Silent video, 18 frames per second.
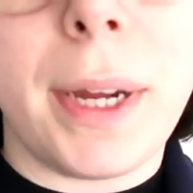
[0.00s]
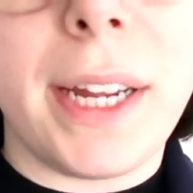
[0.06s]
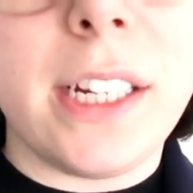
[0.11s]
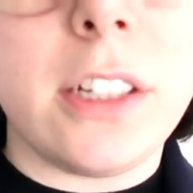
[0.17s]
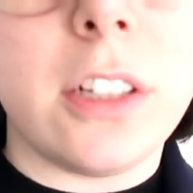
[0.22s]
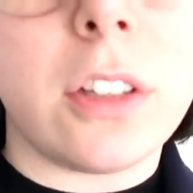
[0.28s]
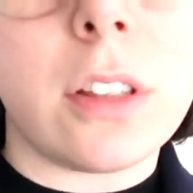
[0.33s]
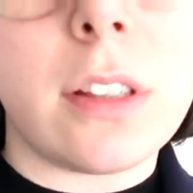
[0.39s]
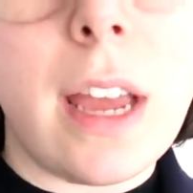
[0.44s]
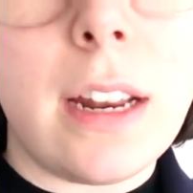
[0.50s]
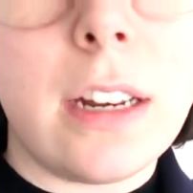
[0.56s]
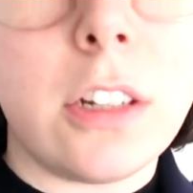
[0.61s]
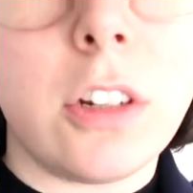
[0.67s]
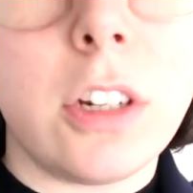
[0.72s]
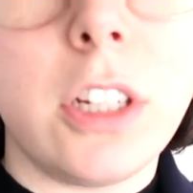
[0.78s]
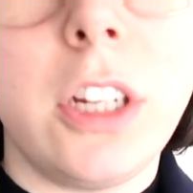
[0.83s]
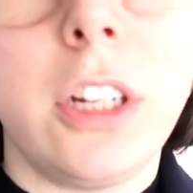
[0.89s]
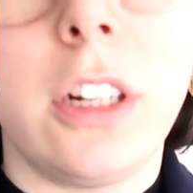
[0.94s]
by Jill
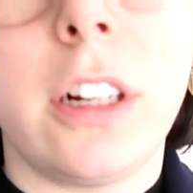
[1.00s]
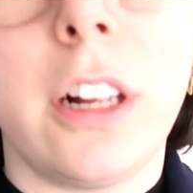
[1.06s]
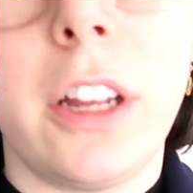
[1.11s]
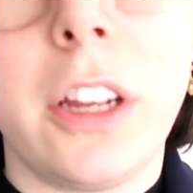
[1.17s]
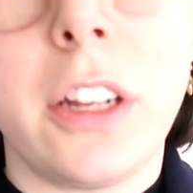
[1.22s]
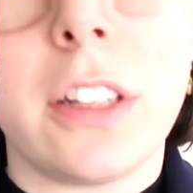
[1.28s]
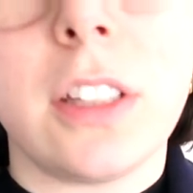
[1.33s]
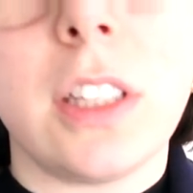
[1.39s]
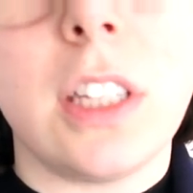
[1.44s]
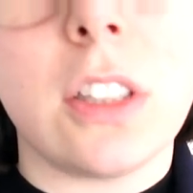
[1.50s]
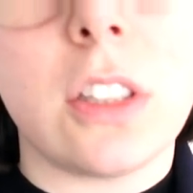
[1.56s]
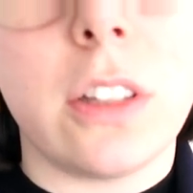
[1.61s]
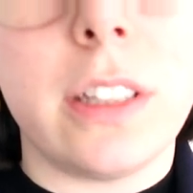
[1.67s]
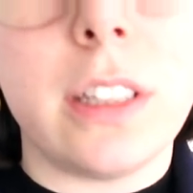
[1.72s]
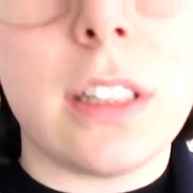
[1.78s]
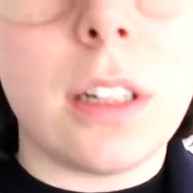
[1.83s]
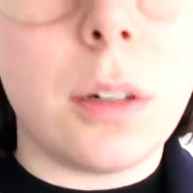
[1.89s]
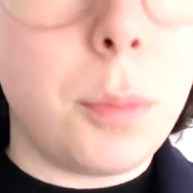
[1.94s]
Sander in Uniqlo. You can see it's
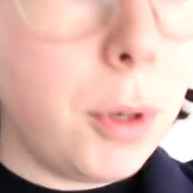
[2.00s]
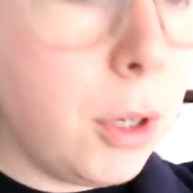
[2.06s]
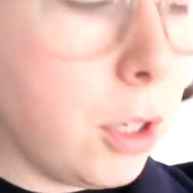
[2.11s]
got these little